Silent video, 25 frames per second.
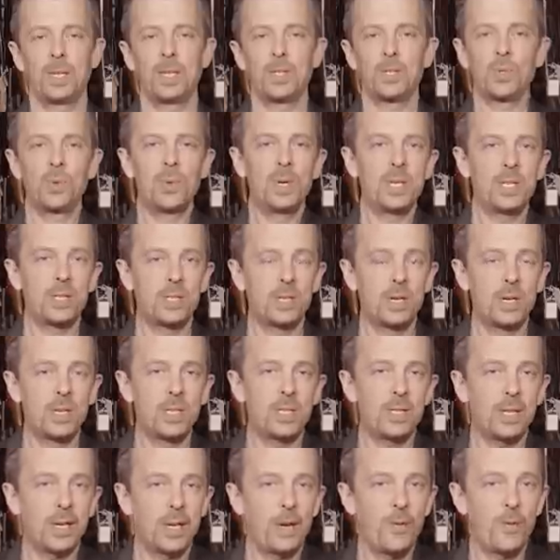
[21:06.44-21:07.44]
As always,
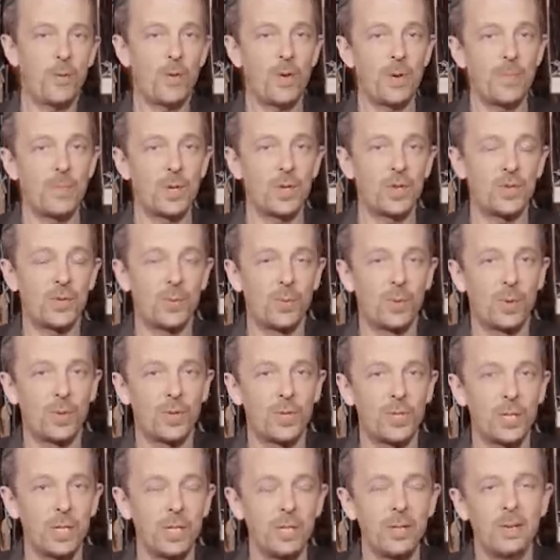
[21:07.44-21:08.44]
guys, thank you very much for
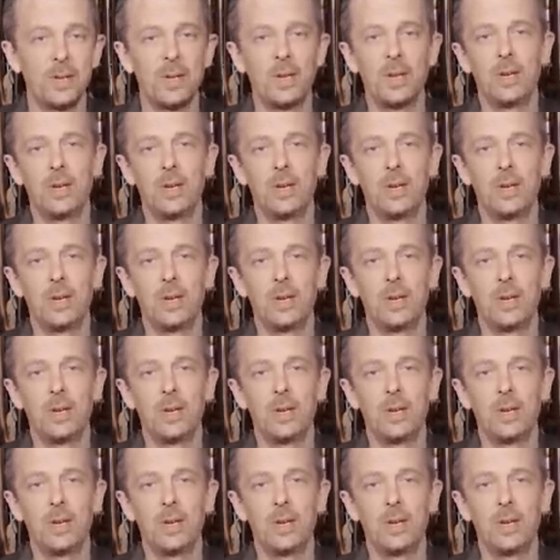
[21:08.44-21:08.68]
watching.